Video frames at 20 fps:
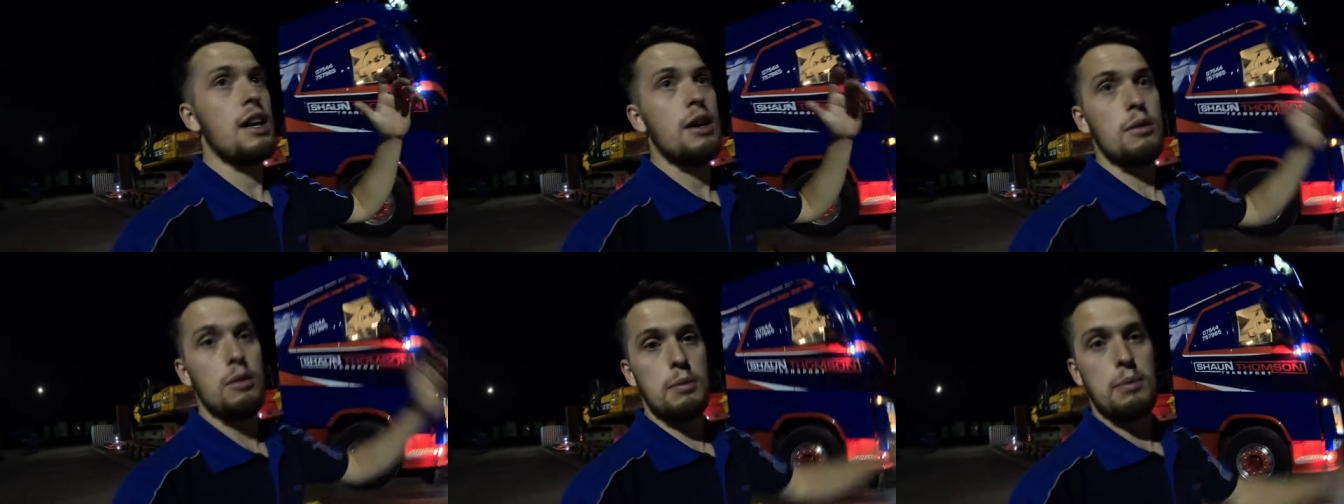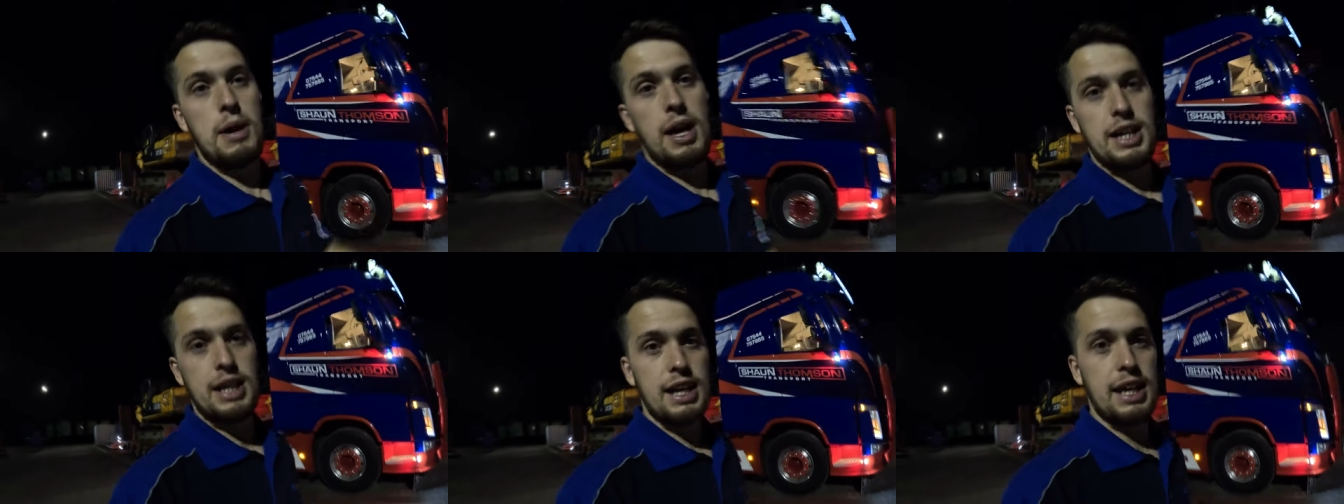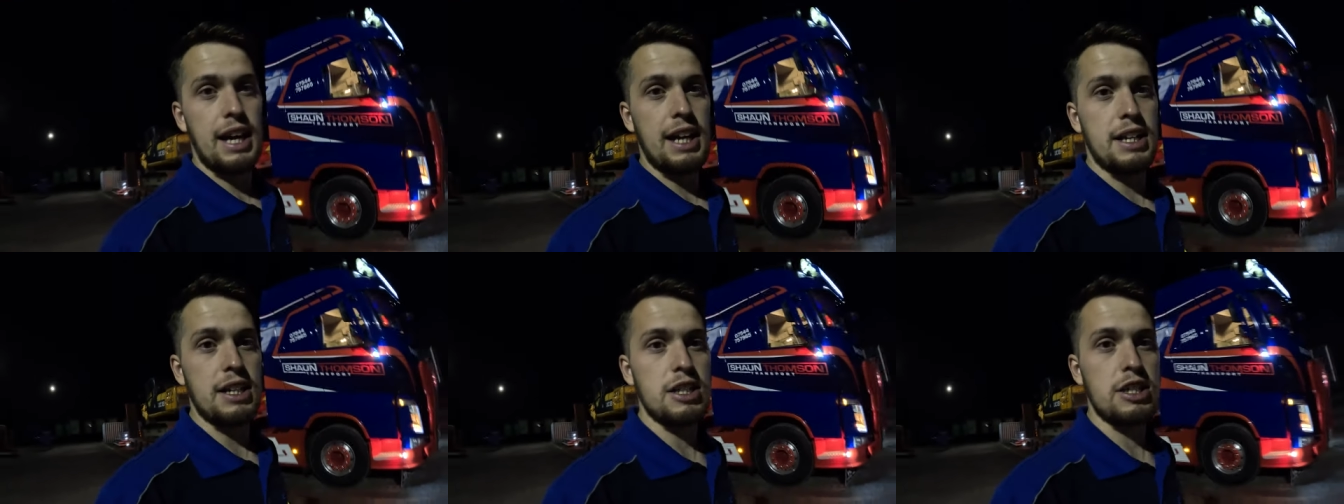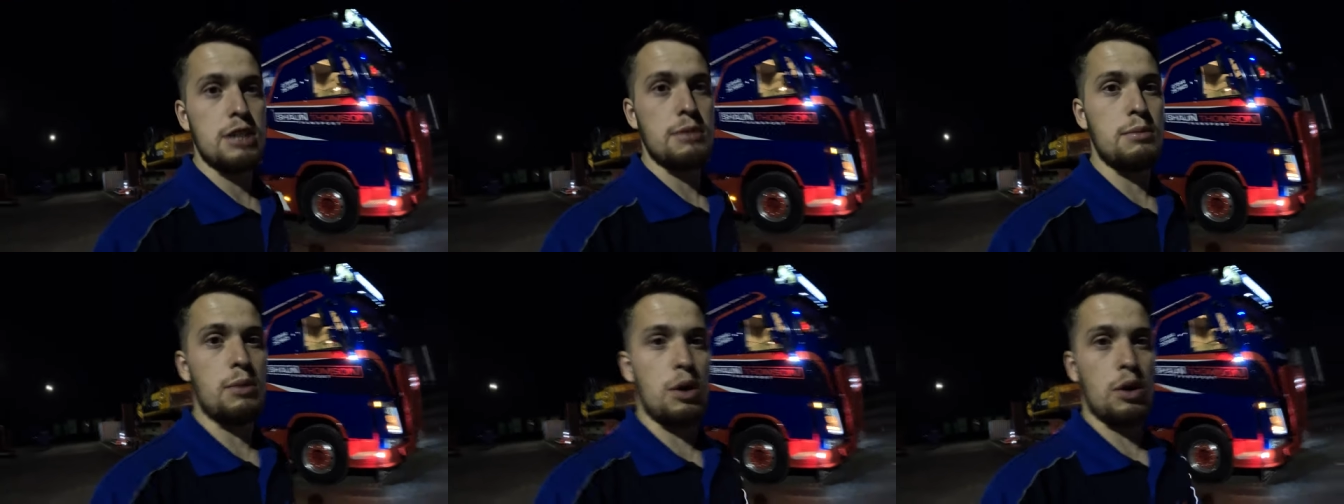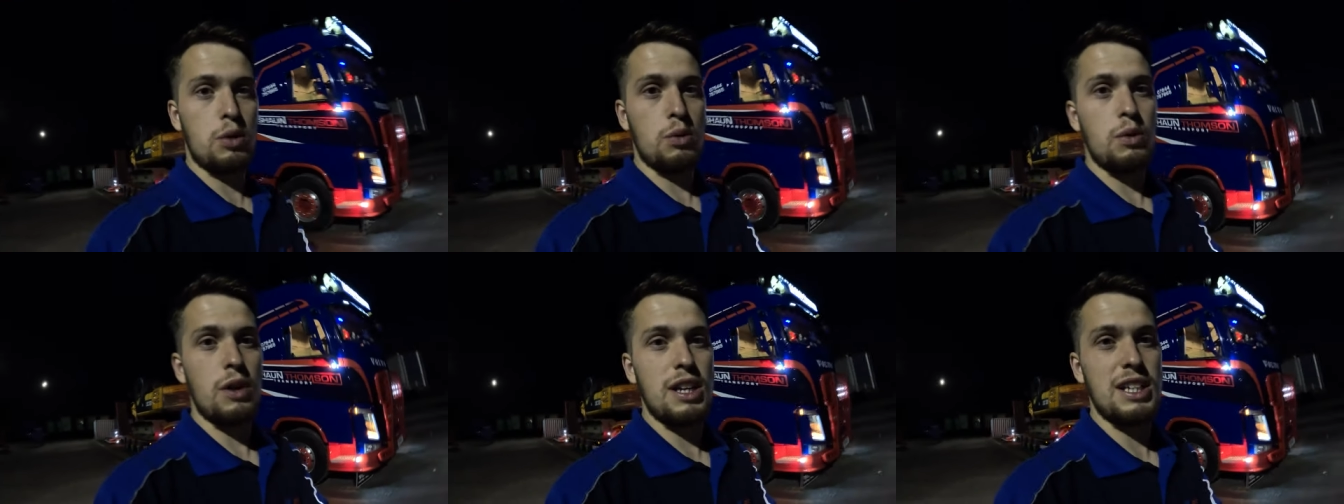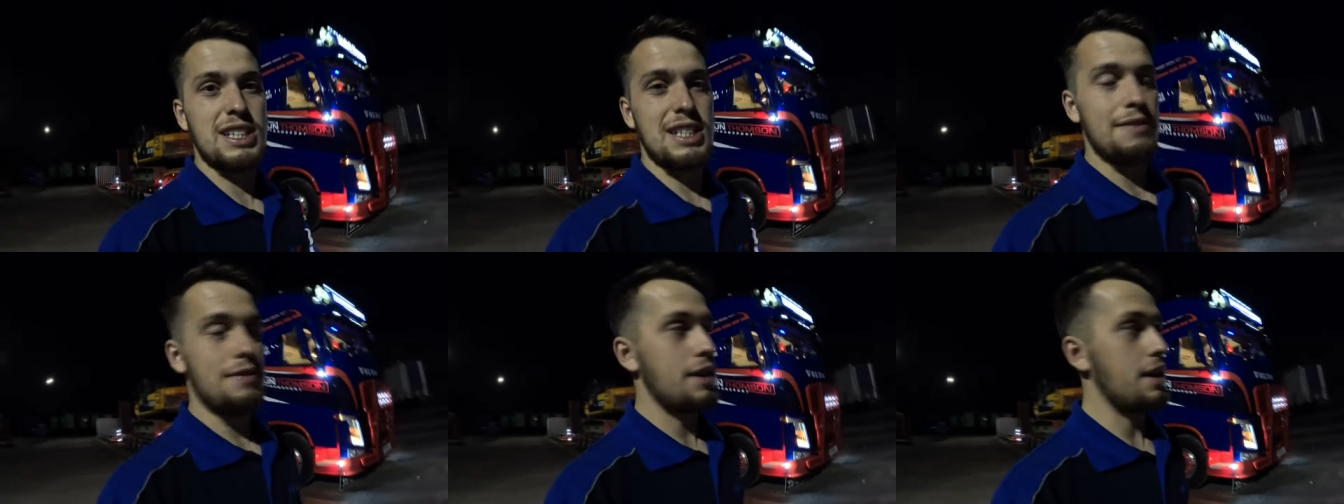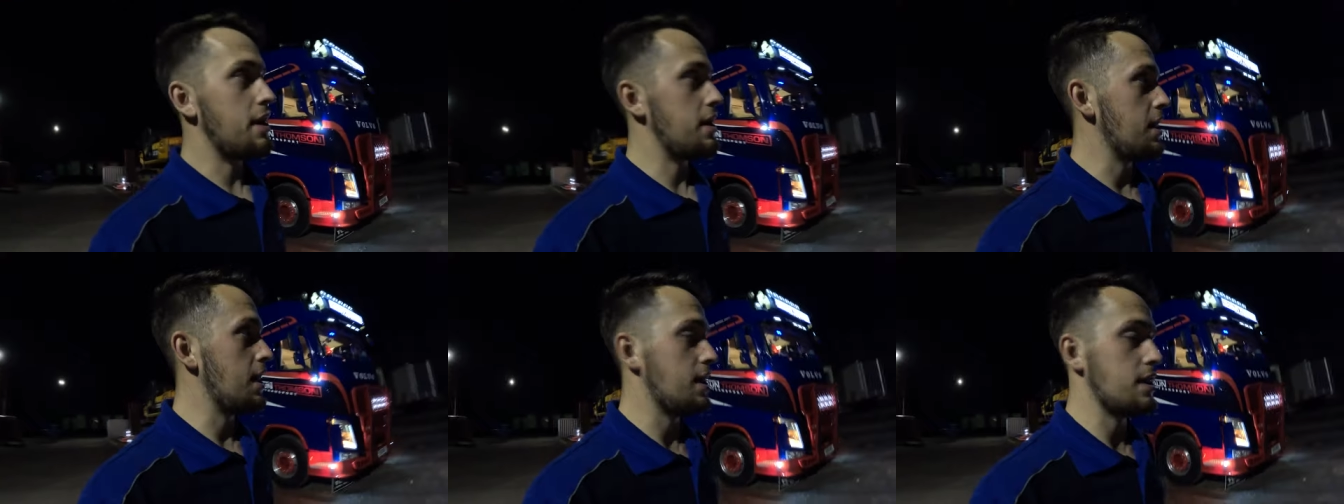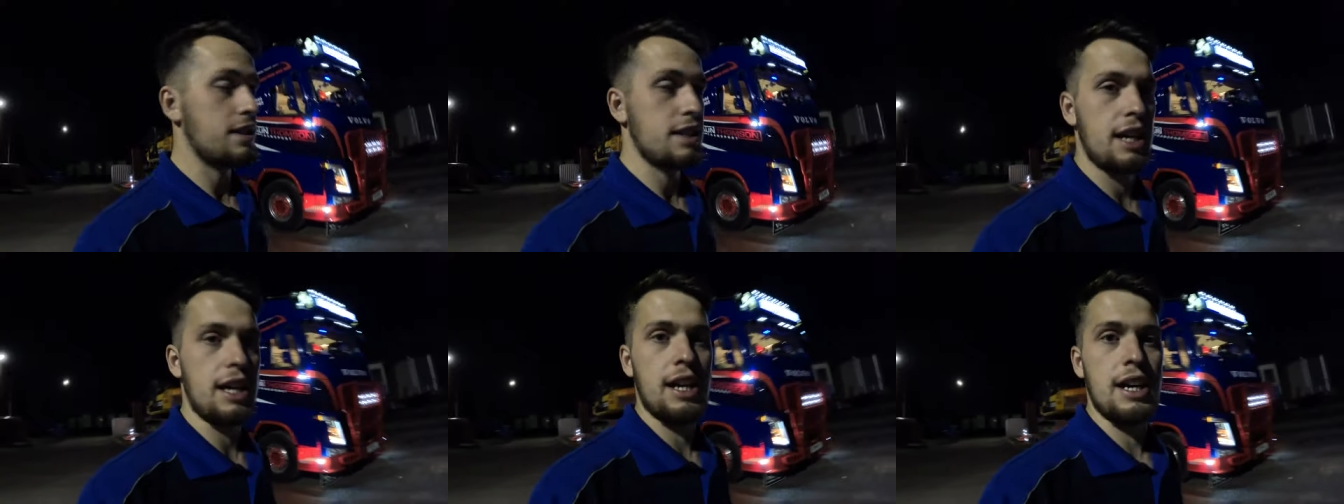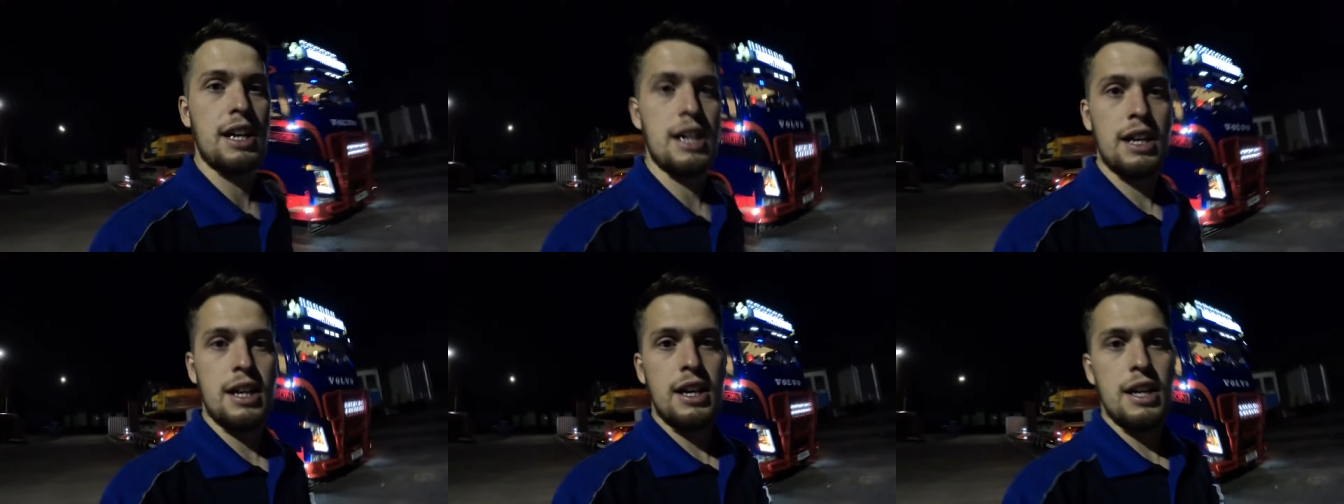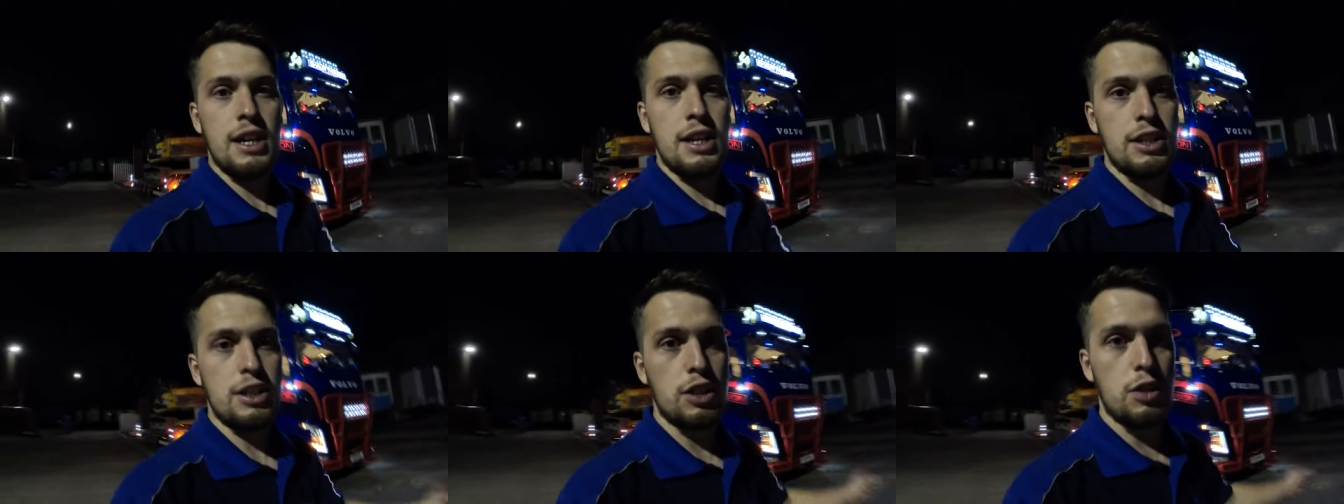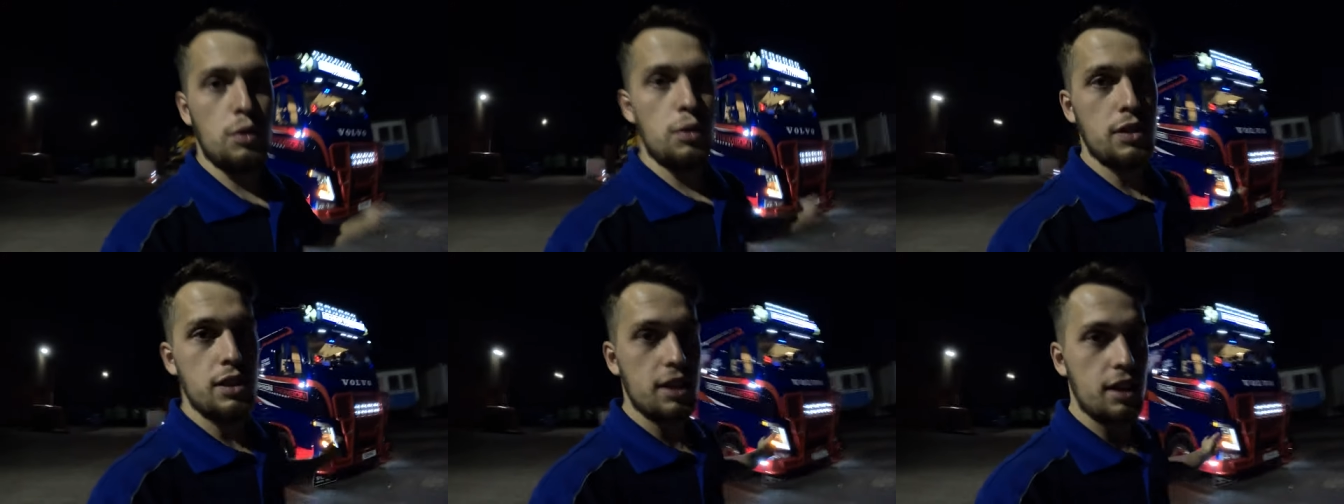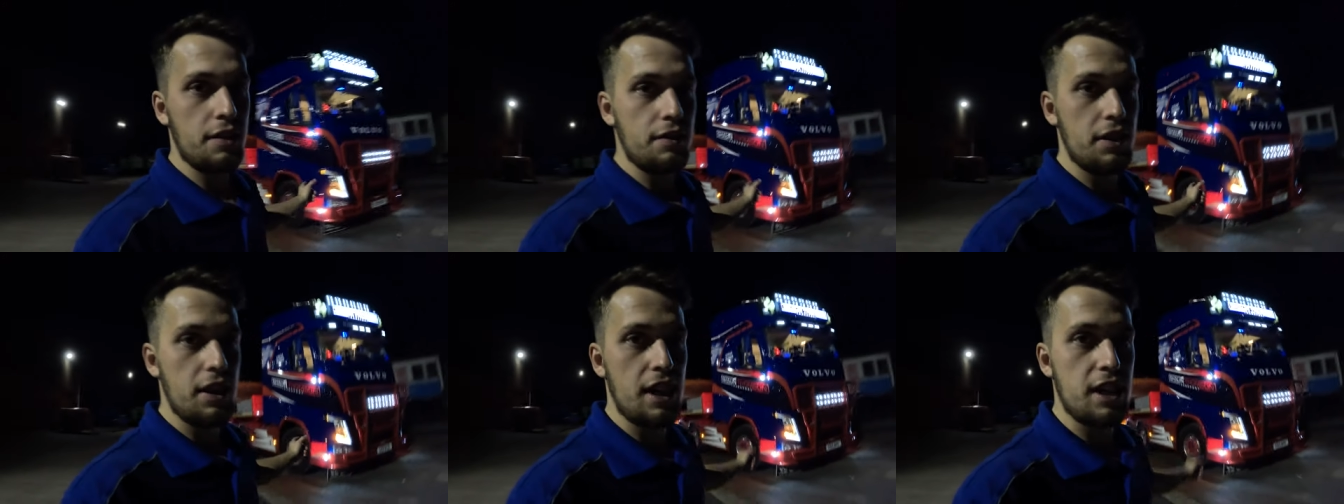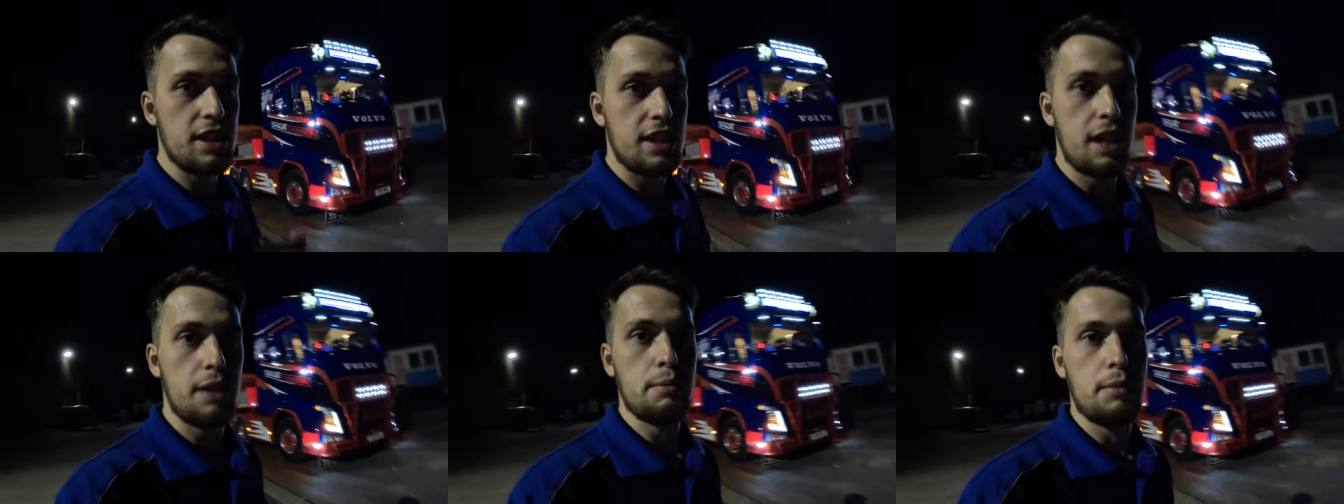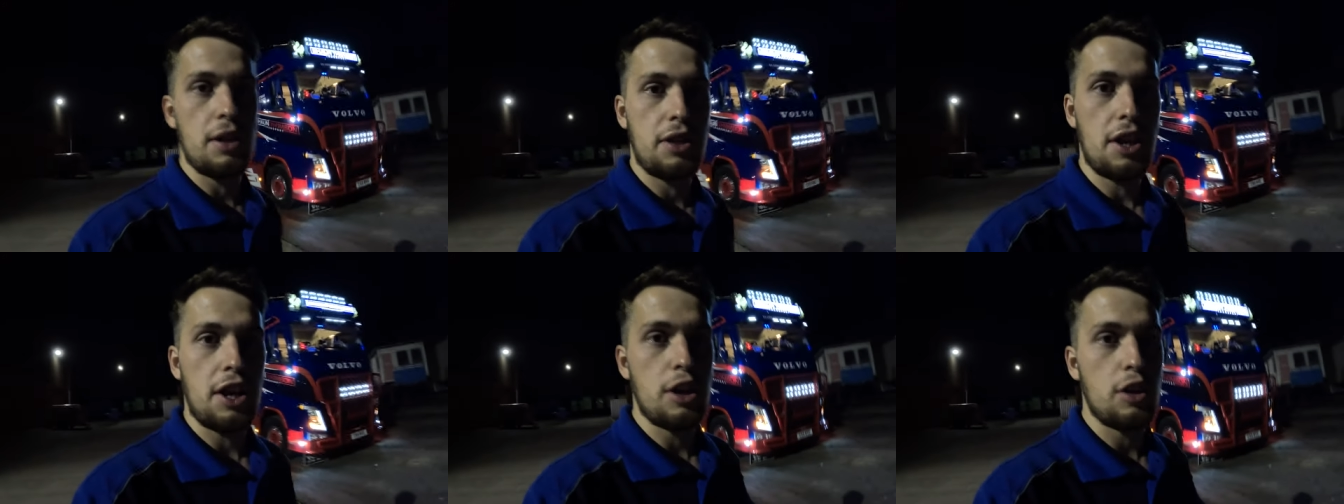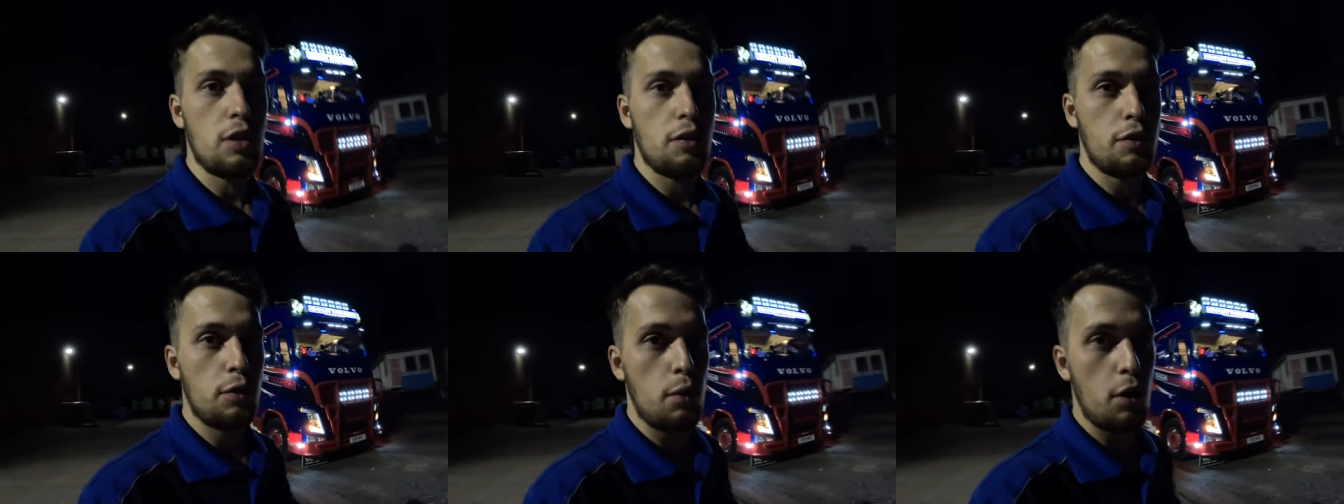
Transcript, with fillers: We'll be back again tomorrow at 7:30 to go and deliver this thing. But thank you all for